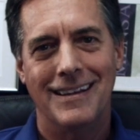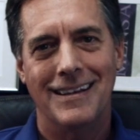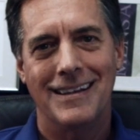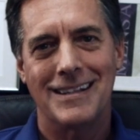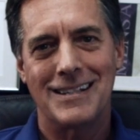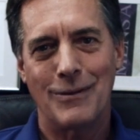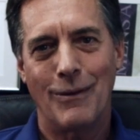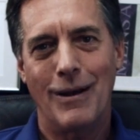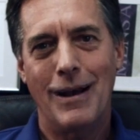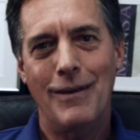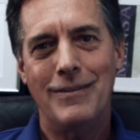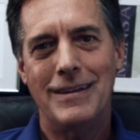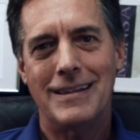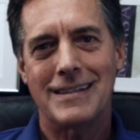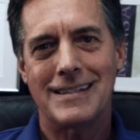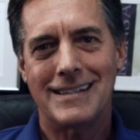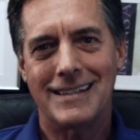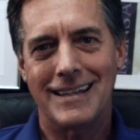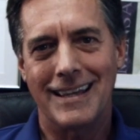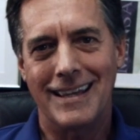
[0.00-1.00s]
So
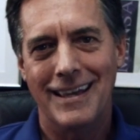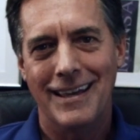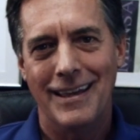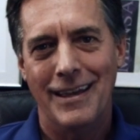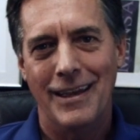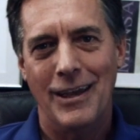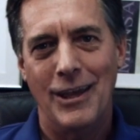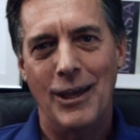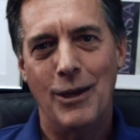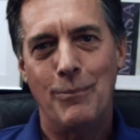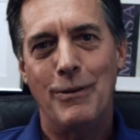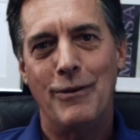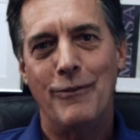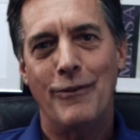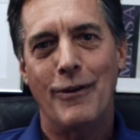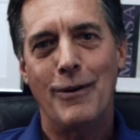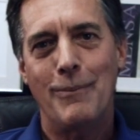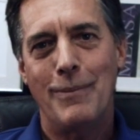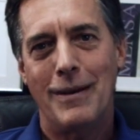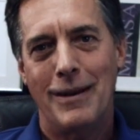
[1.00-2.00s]
obviously, it'd be
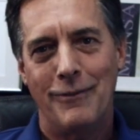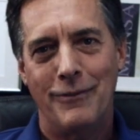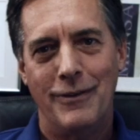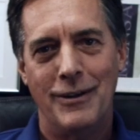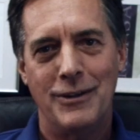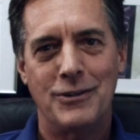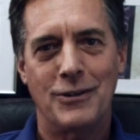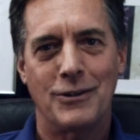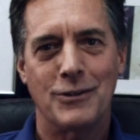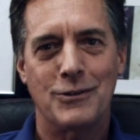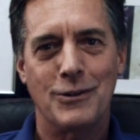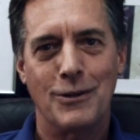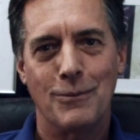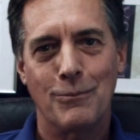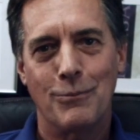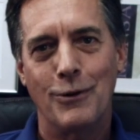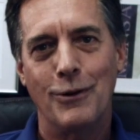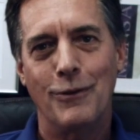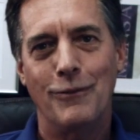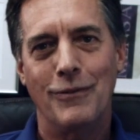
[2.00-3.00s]
very beneficial to
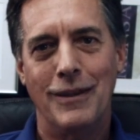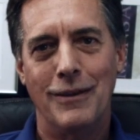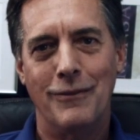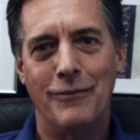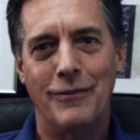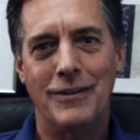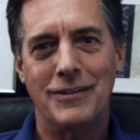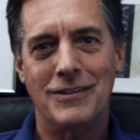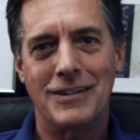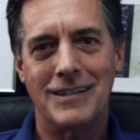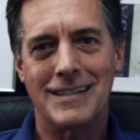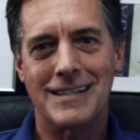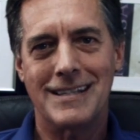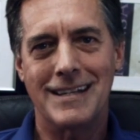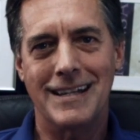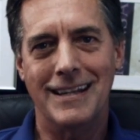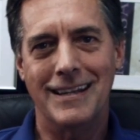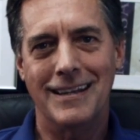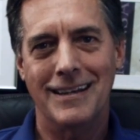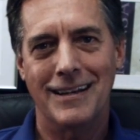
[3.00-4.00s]
improve the
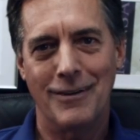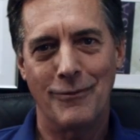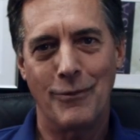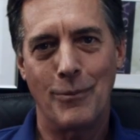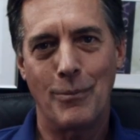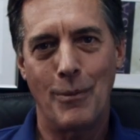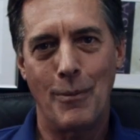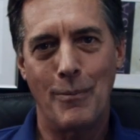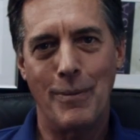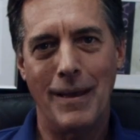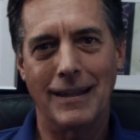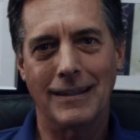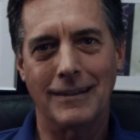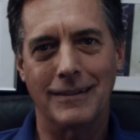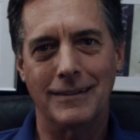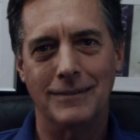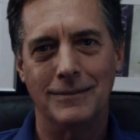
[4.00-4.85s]
efficiency of a propeller.